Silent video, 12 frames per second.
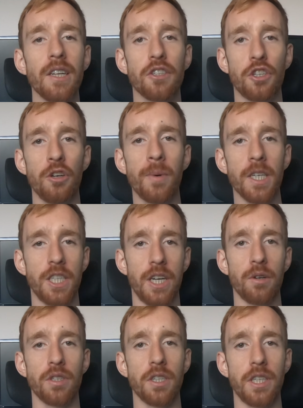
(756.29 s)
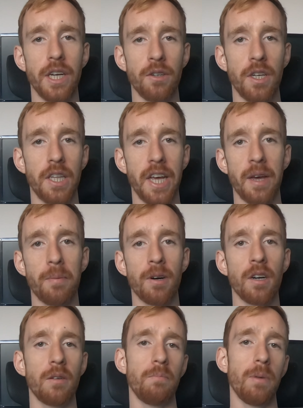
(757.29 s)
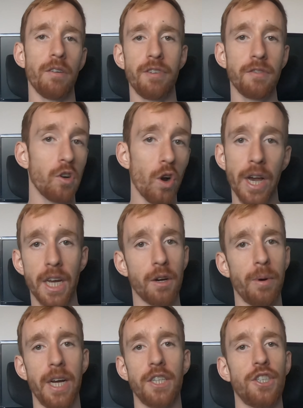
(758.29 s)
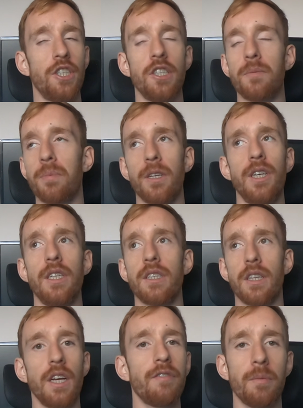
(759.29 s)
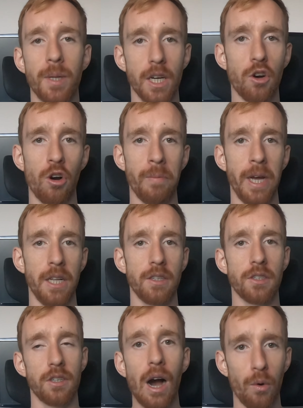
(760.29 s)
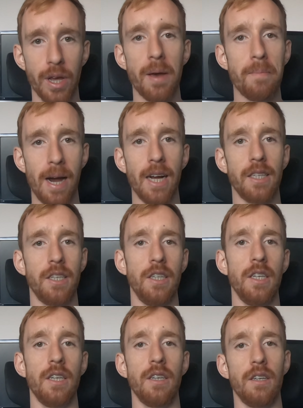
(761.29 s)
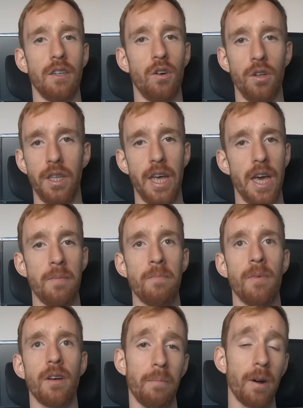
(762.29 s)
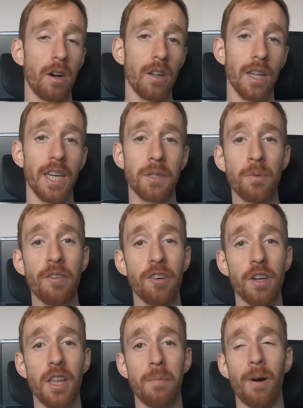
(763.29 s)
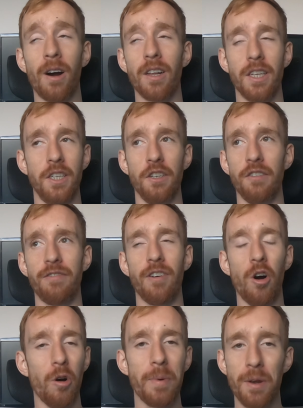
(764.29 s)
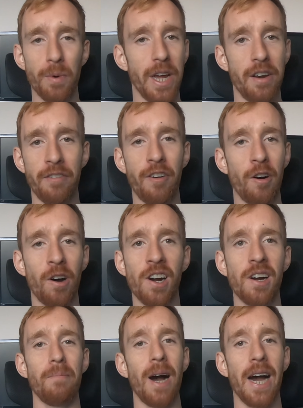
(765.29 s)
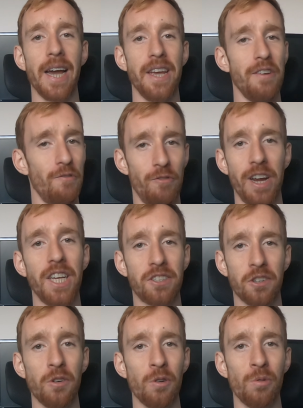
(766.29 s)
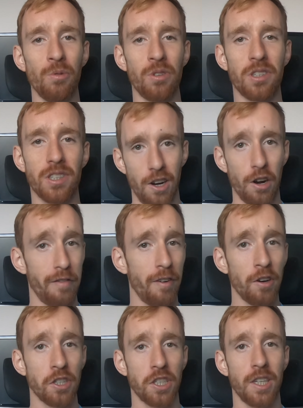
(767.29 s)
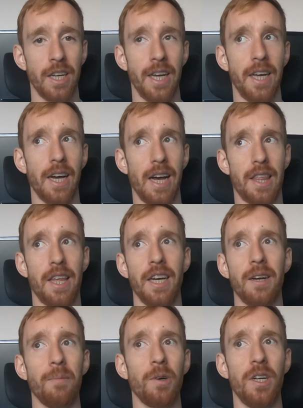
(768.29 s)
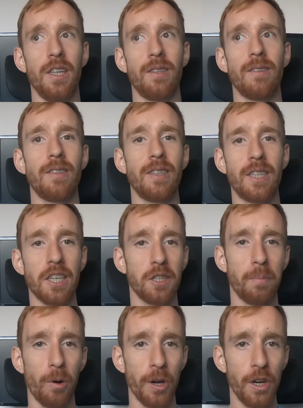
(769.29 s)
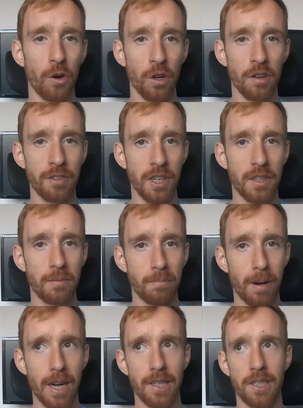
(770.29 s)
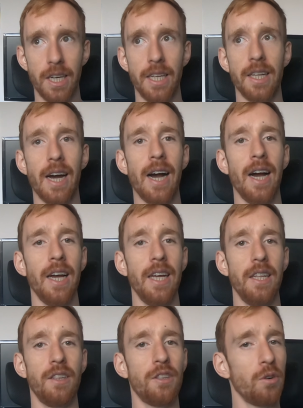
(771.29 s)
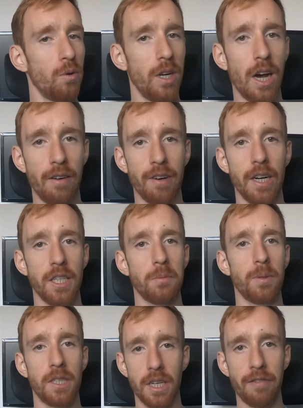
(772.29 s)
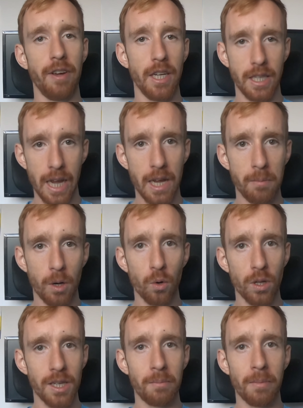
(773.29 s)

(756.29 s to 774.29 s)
there's too much else to say on the taper, but if you've got any questions, please leave them in the comments. I'll get back to you on them. But let's move on to the part that you've all been waiting for, my race goals. Unfortunately, I think I'm going to disappoint all of you by saying that I don't have a specific time goal in